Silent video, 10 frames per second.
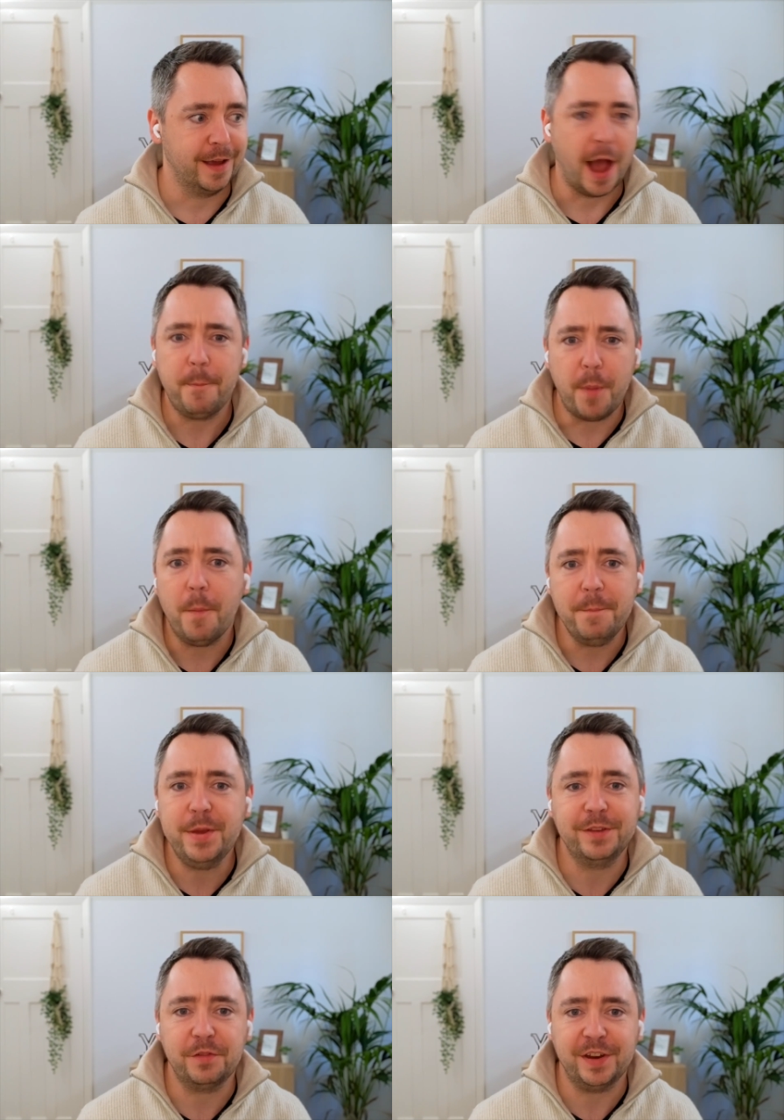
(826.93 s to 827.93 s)
a pop
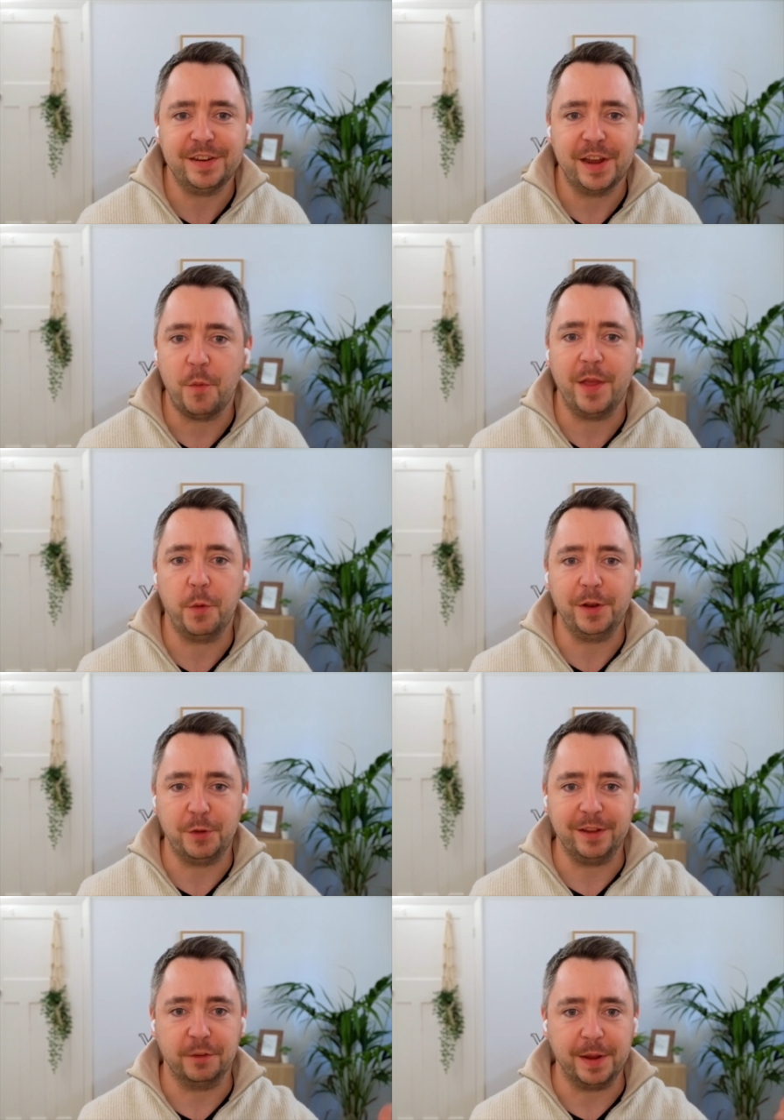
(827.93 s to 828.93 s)
music video where they were
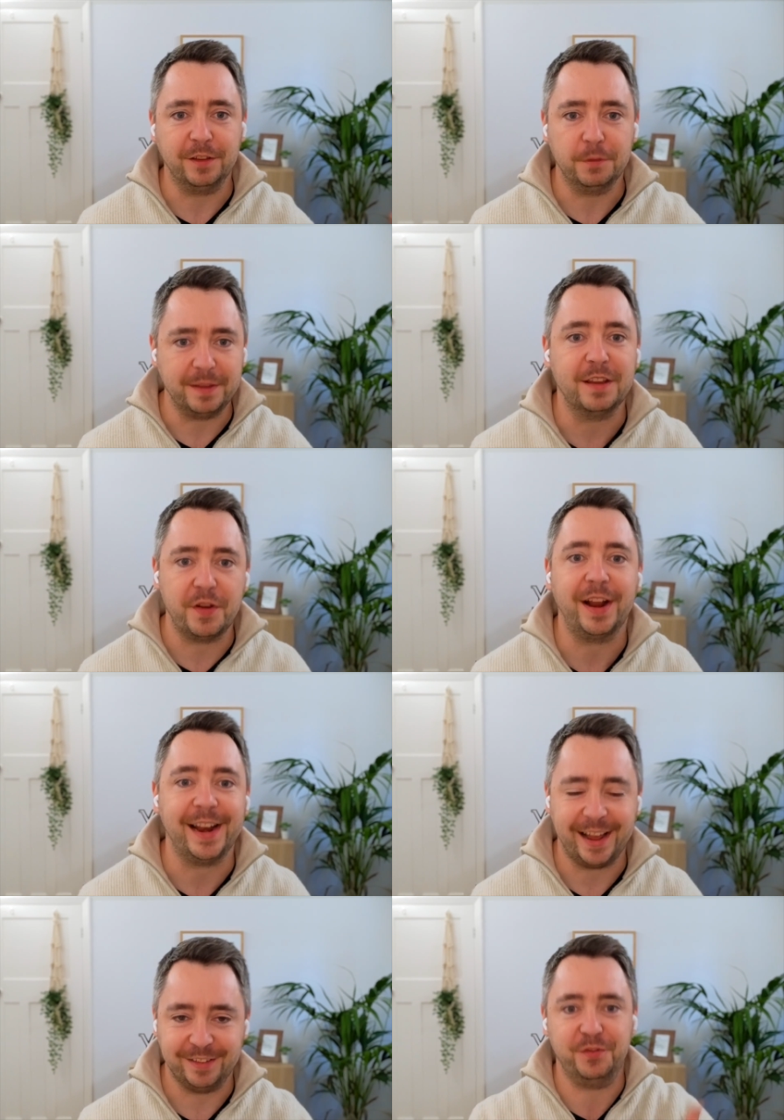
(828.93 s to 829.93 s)
doing something specifically
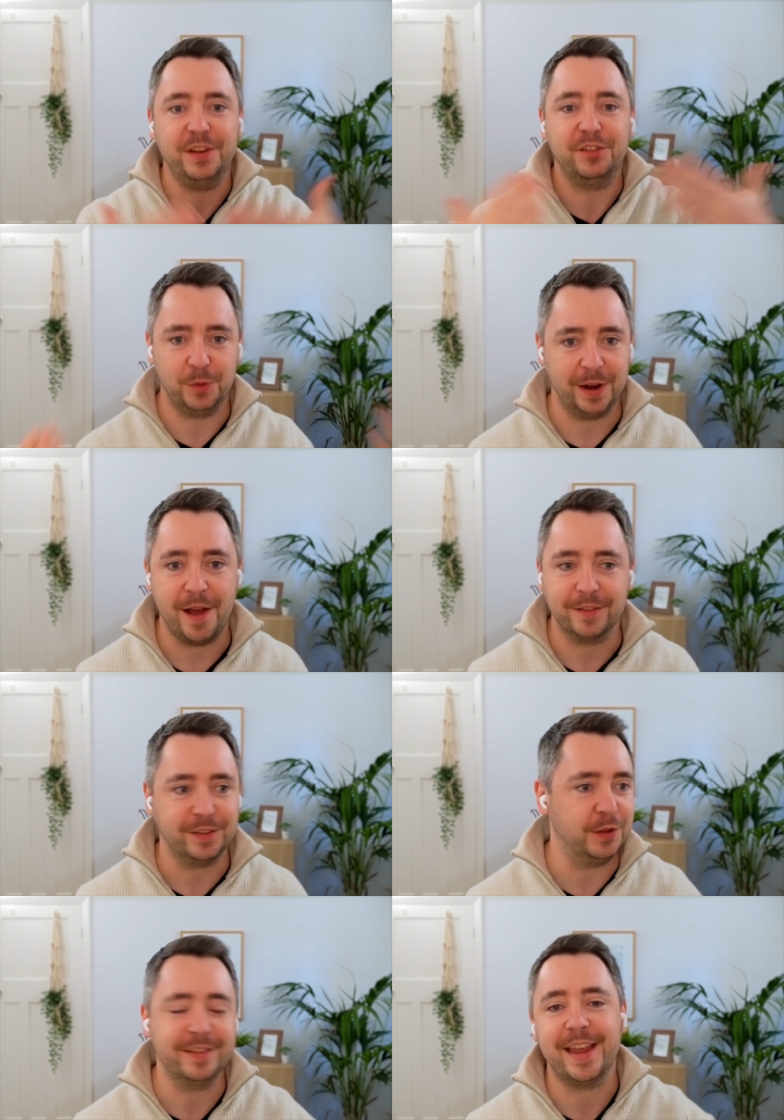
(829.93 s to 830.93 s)
as visual art, and
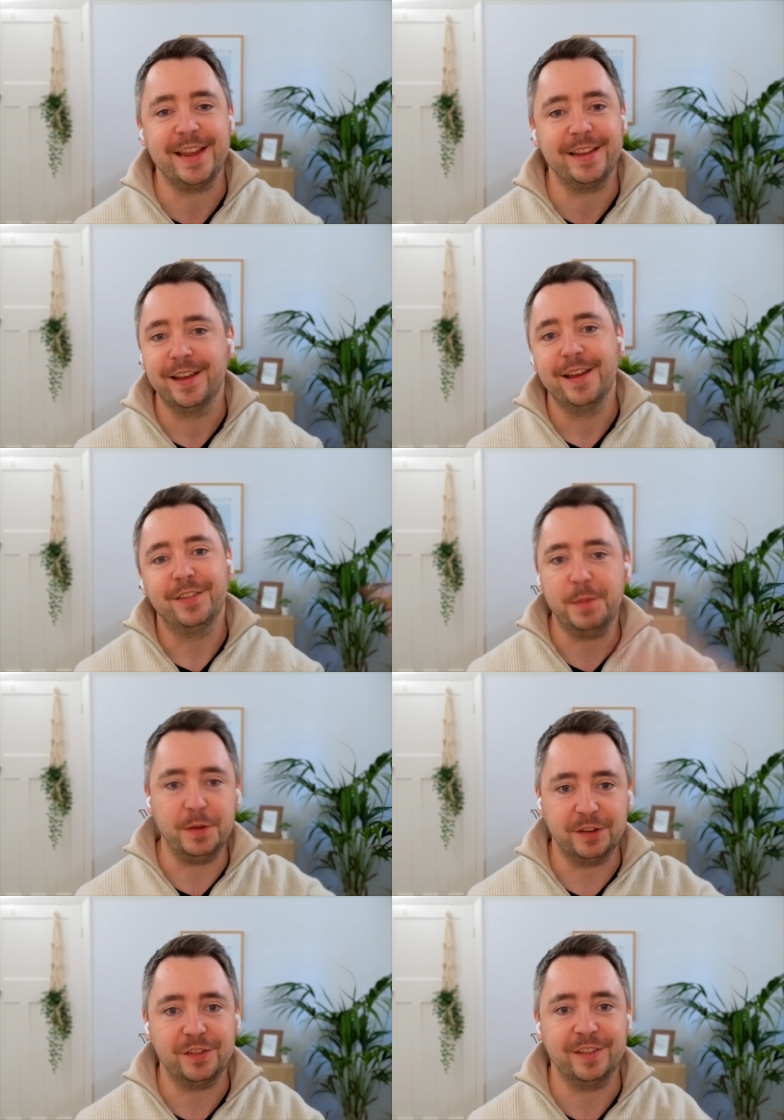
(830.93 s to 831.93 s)
they'd take the
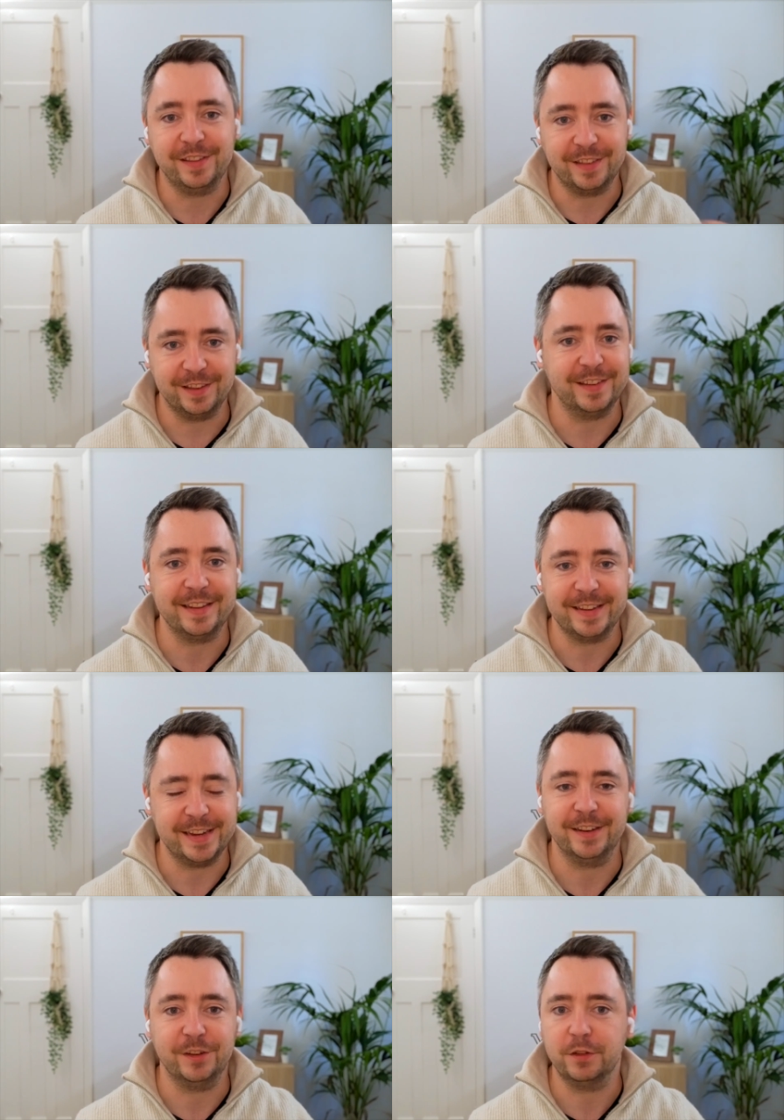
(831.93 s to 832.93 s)
musicians into the city
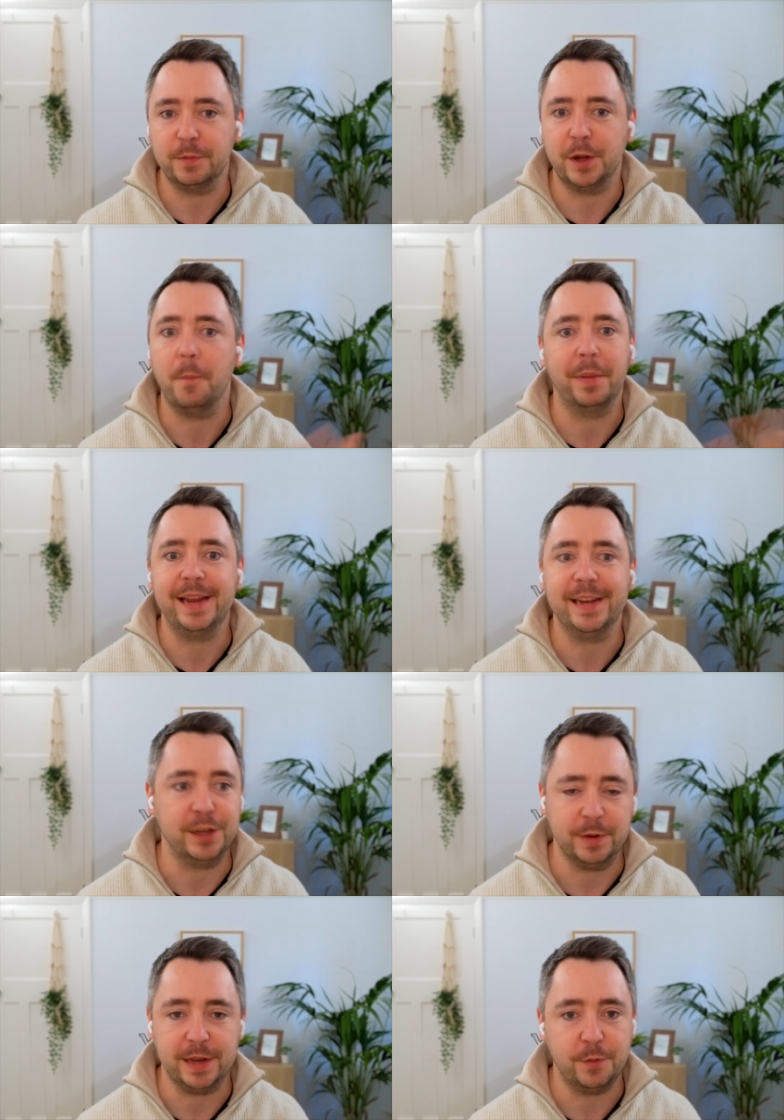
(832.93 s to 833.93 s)
and do something completely
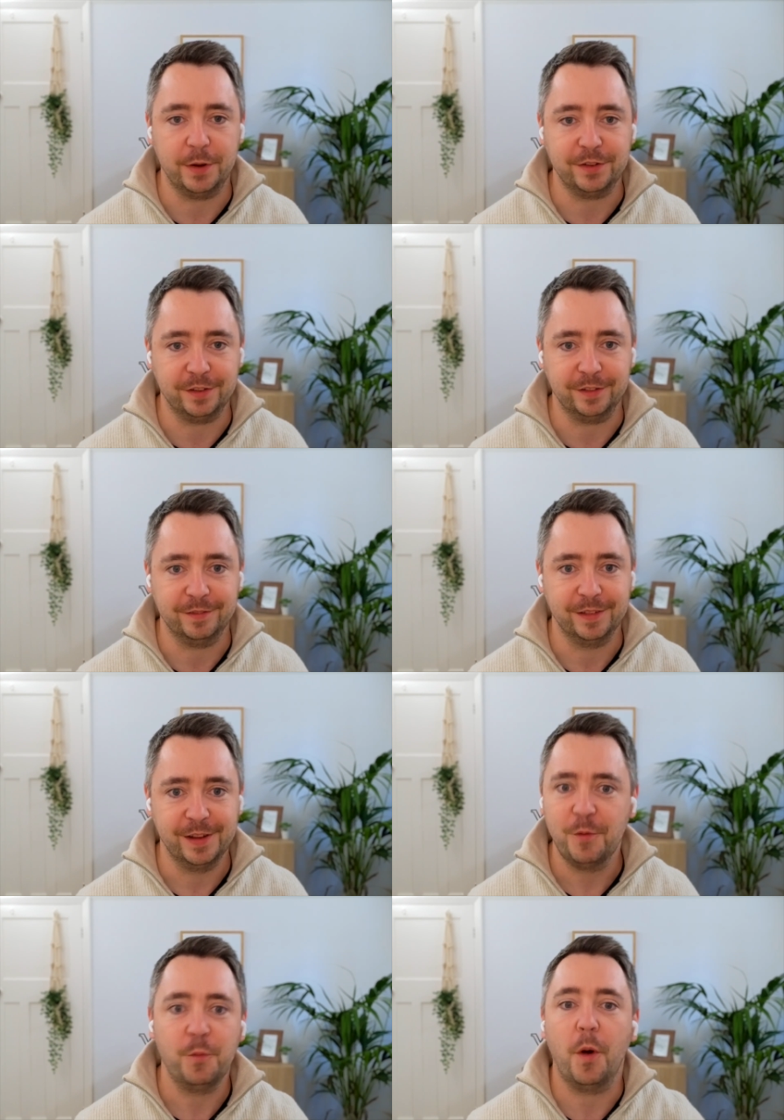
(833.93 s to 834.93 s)
unique, which isn't
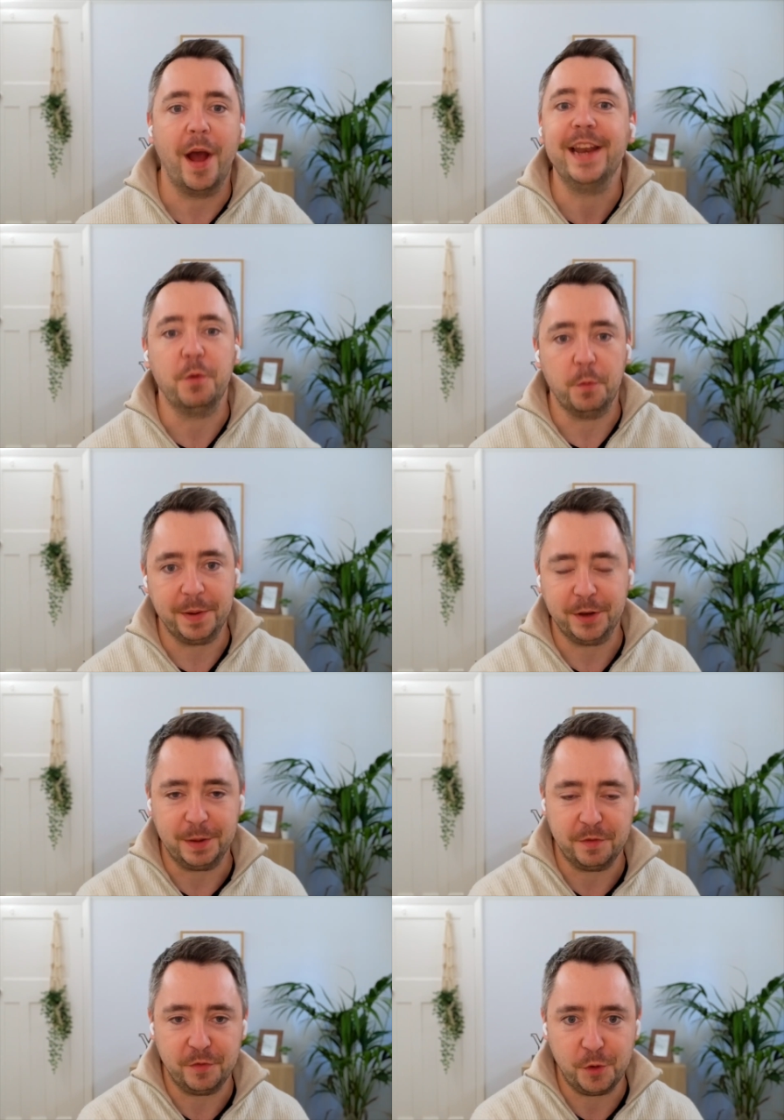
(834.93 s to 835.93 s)
what anyone would be doing
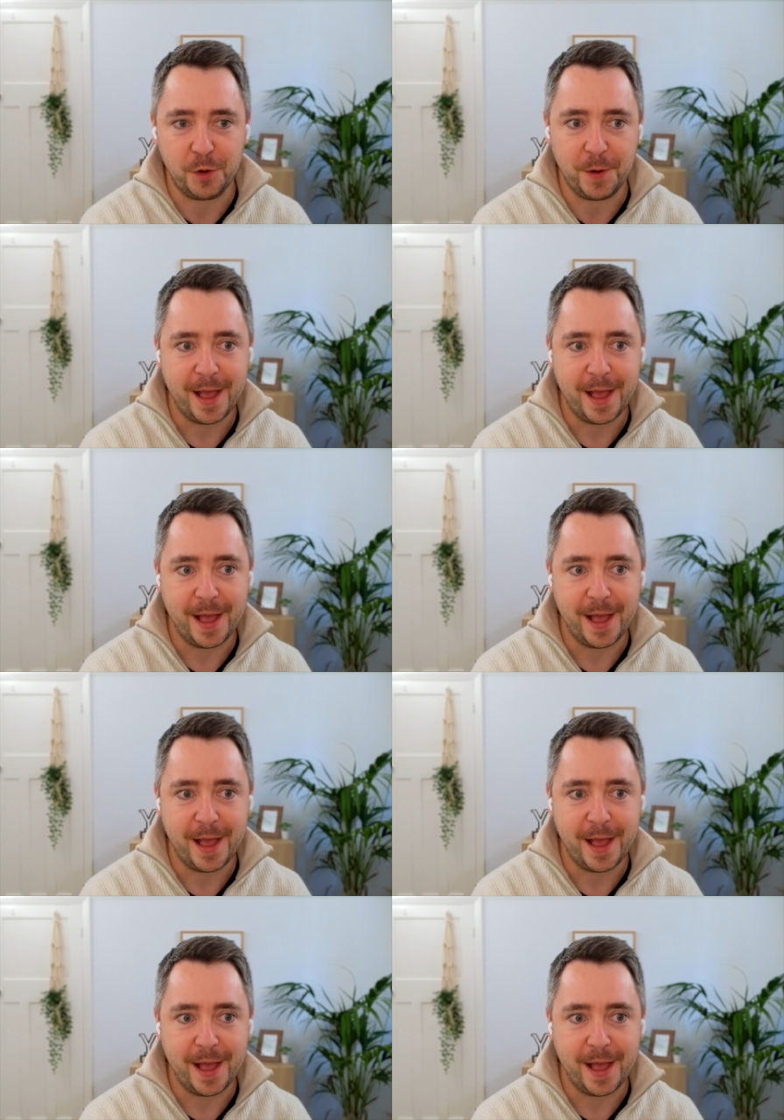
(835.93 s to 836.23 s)
before.